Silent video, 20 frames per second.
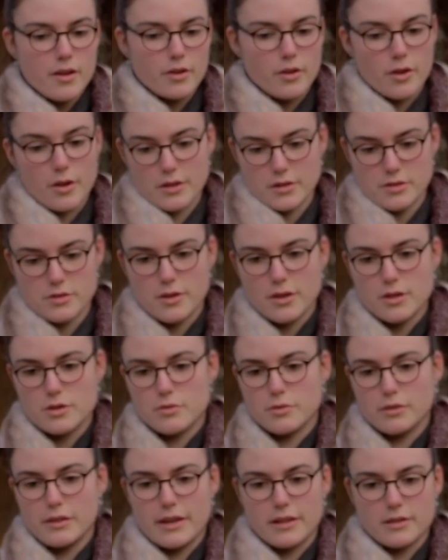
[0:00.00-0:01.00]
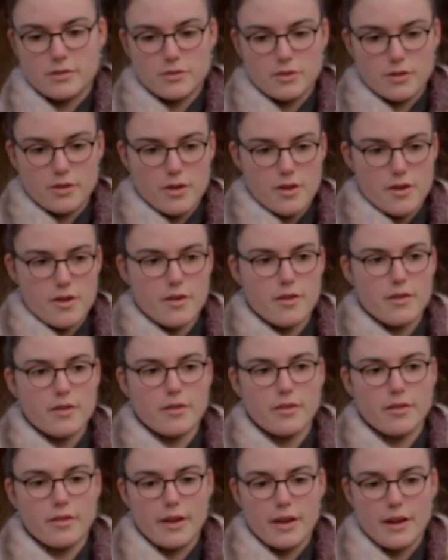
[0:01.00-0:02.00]
going straight to a lecture,
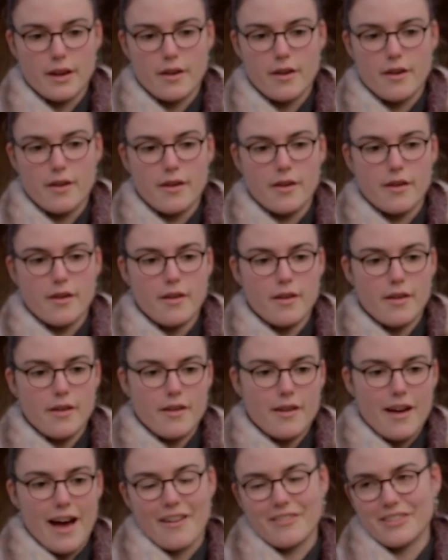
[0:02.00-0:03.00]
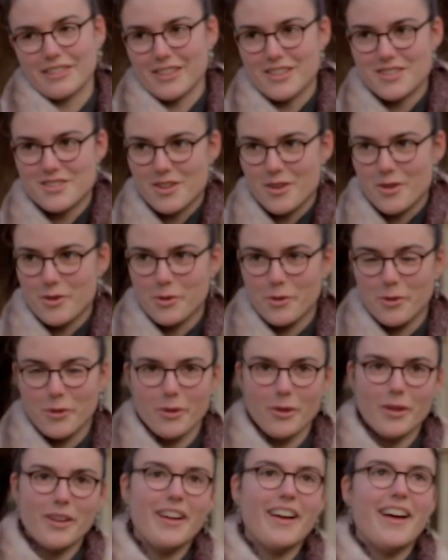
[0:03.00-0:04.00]
then uh, having lunch at
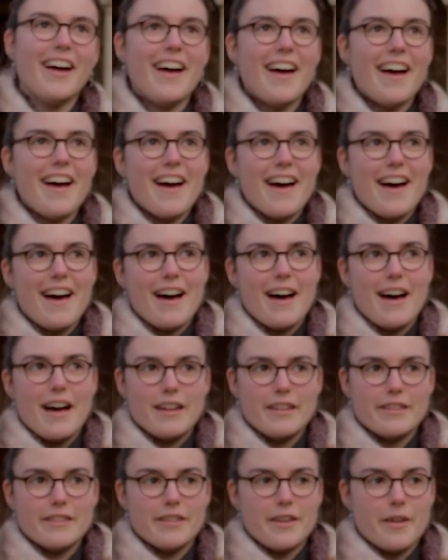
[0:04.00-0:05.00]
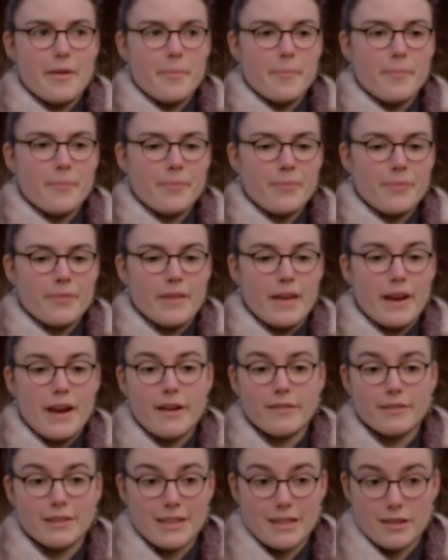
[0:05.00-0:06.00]
hall, and um, then
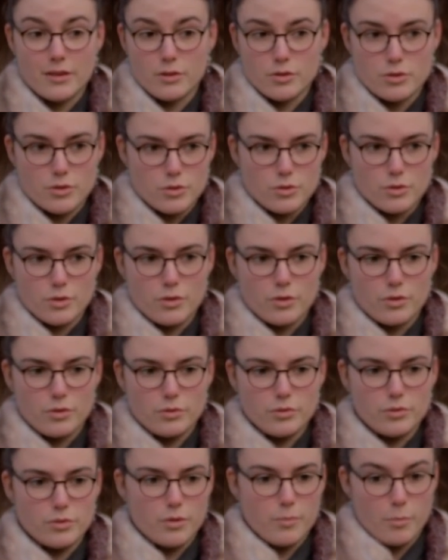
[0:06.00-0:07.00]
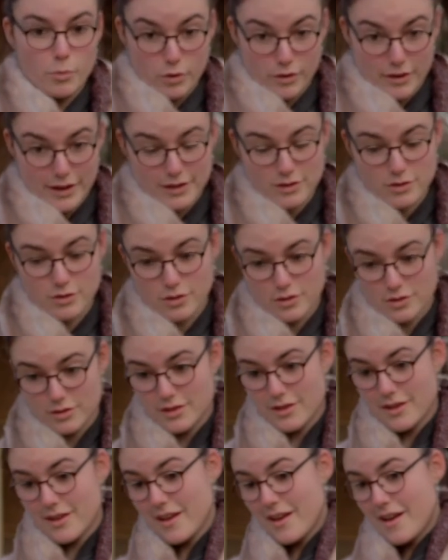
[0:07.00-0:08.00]
having either tutorials or more lectures.